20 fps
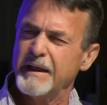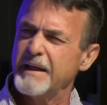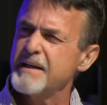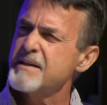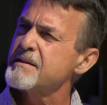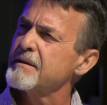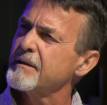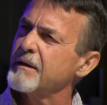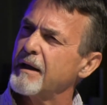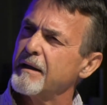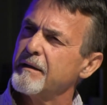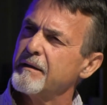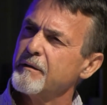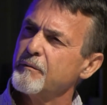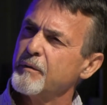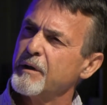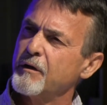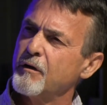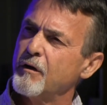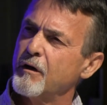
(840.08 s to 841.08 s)
the lesson, I
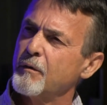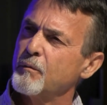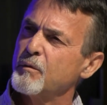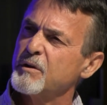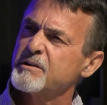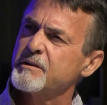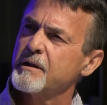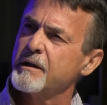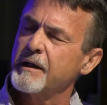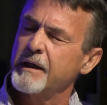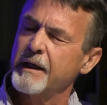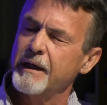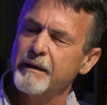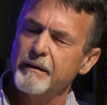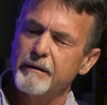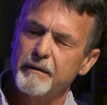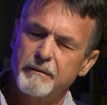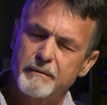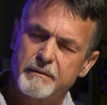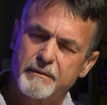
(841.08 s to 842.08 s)
think, where God was
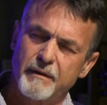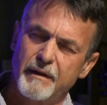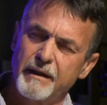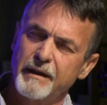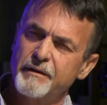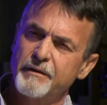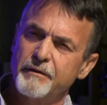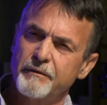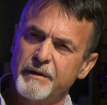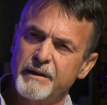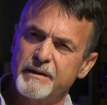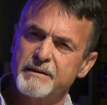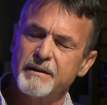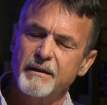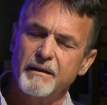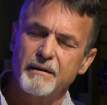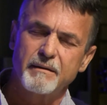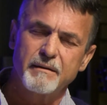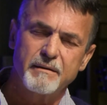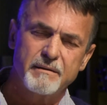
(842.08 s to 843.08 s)
again trying to
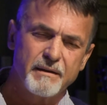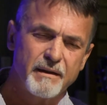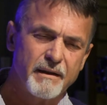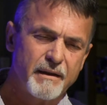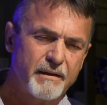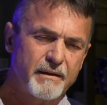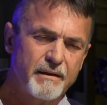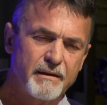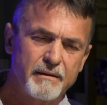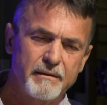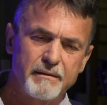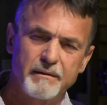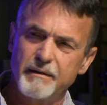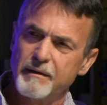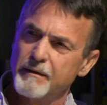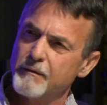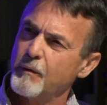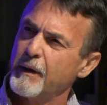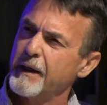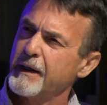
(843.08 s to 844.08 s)
reach out to say, kid,
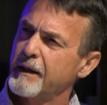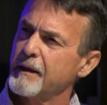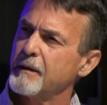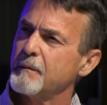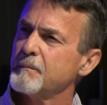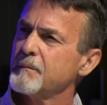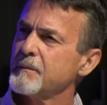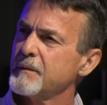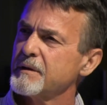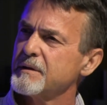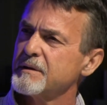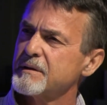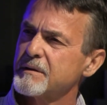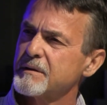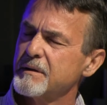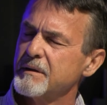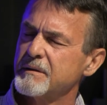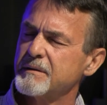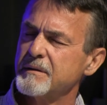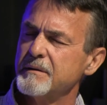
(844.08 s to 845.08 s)
wake up,
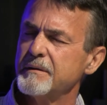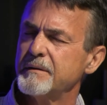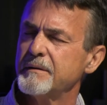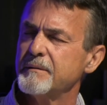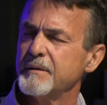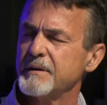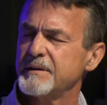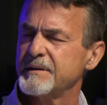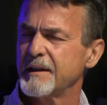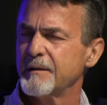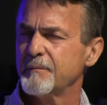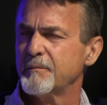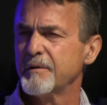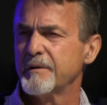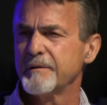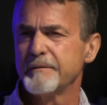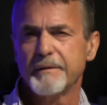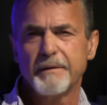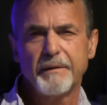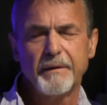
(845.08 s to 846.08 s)
just listen to what's
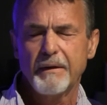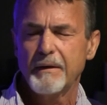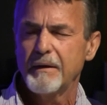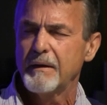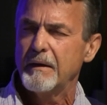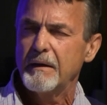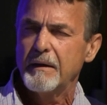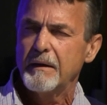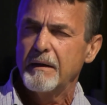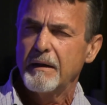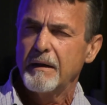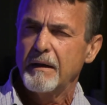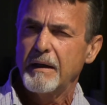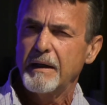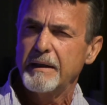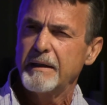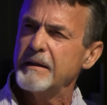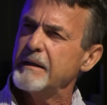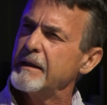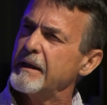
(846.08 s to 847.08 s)
happening.
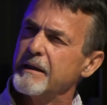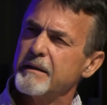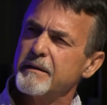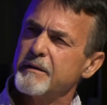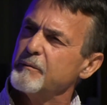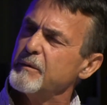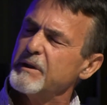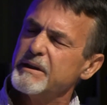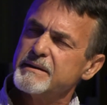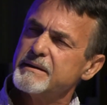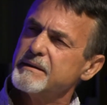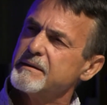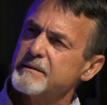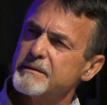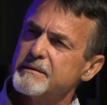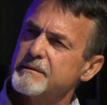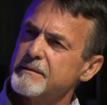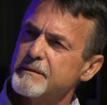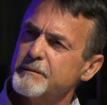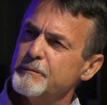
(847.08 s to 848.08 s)
I didn't get the message,
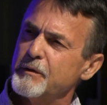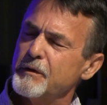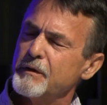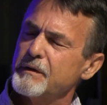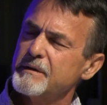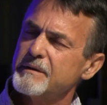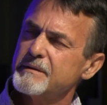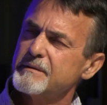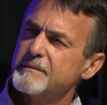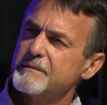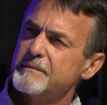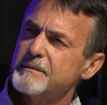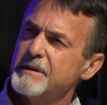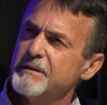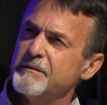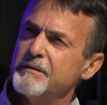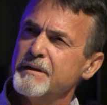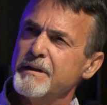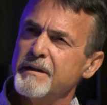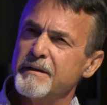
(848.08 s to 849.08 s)
to be honest,
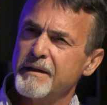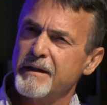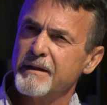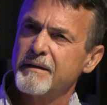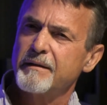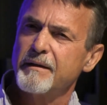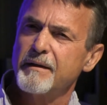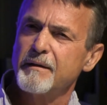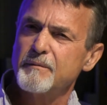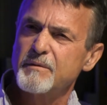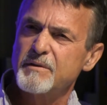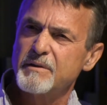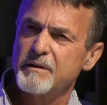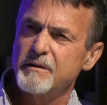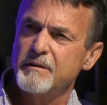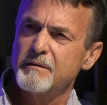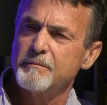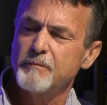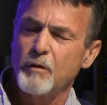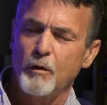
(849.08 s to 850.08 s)
even at that time.
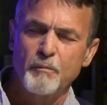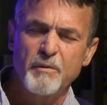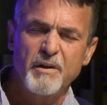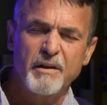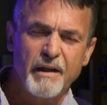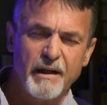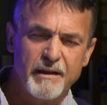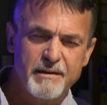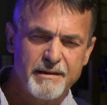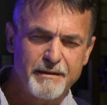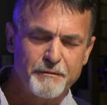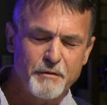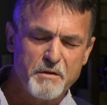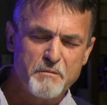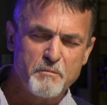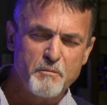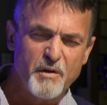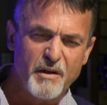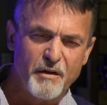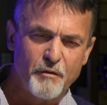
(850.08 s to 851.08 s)
So Mom had actually
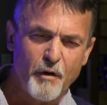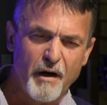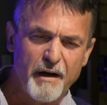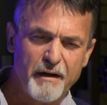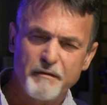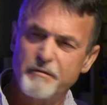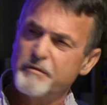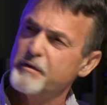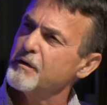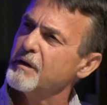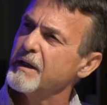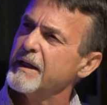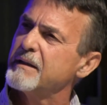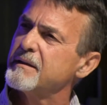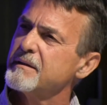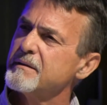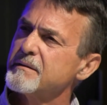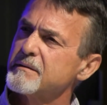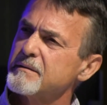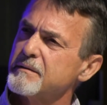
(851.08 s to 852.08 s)
written me quite a few
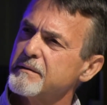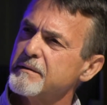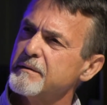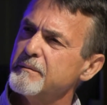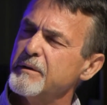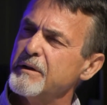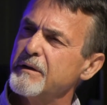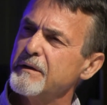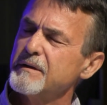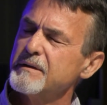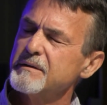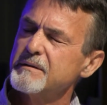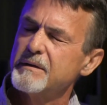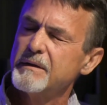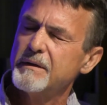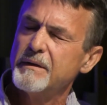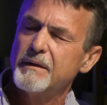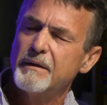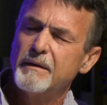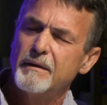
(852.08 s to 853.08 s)
letters, to be honest.
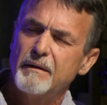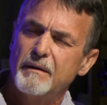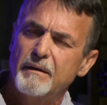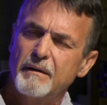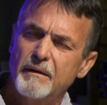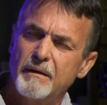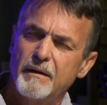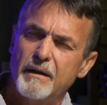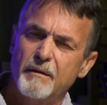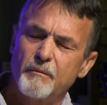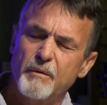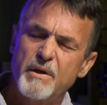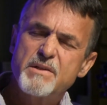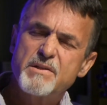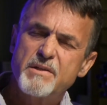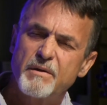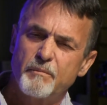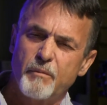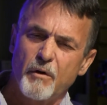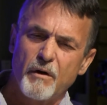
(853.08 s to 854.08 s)
And
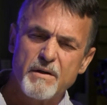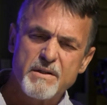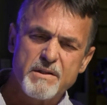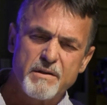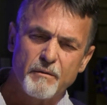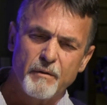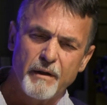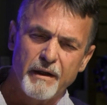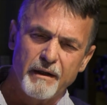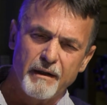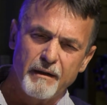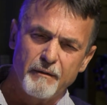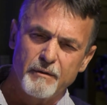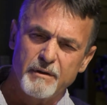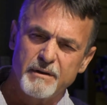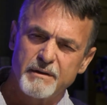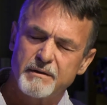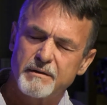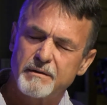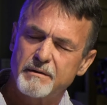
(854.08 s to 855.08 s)
when she passed away, I
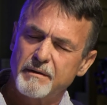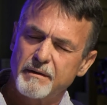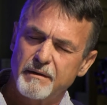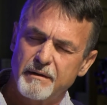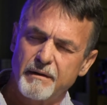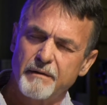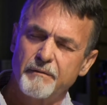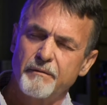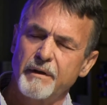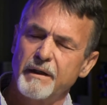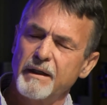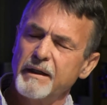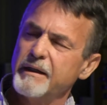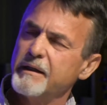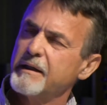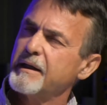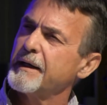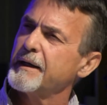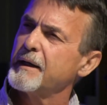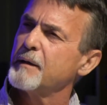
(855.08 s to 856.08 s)
was
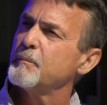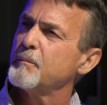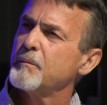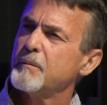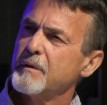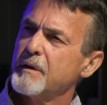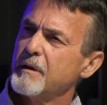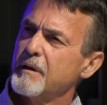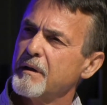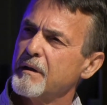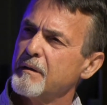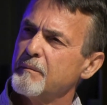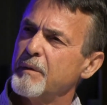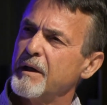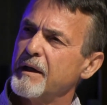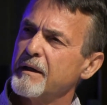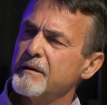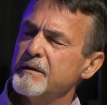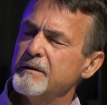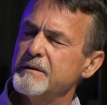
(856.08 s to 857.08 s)
really cut up
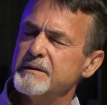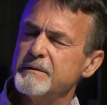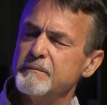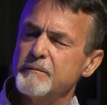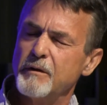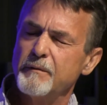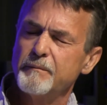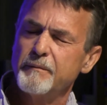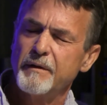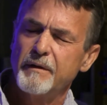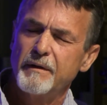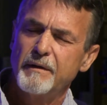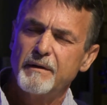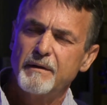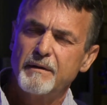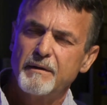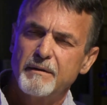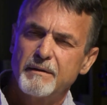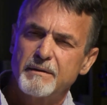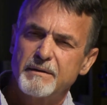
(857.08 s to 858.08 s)
about losing Mom.
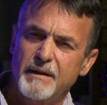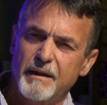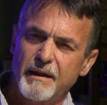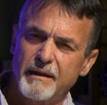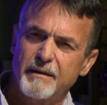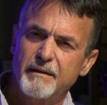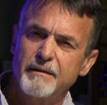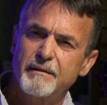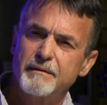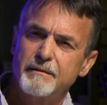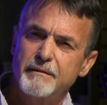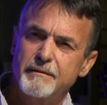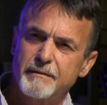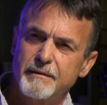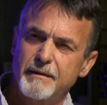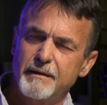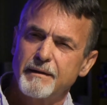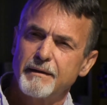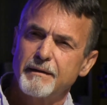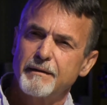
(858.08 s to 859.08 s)
So I didn't
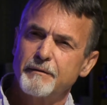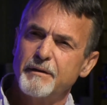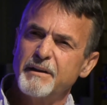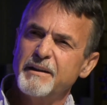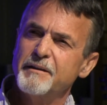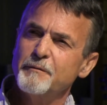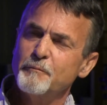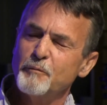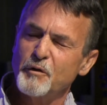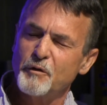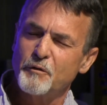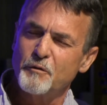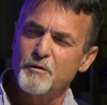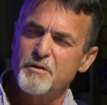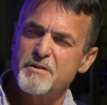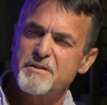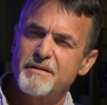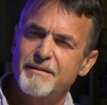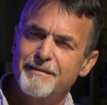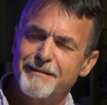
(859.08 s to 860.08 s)
read them
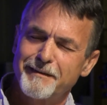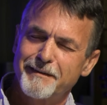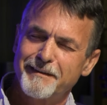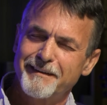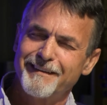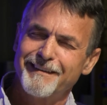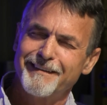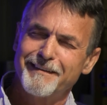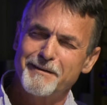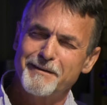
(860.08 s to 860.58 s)
because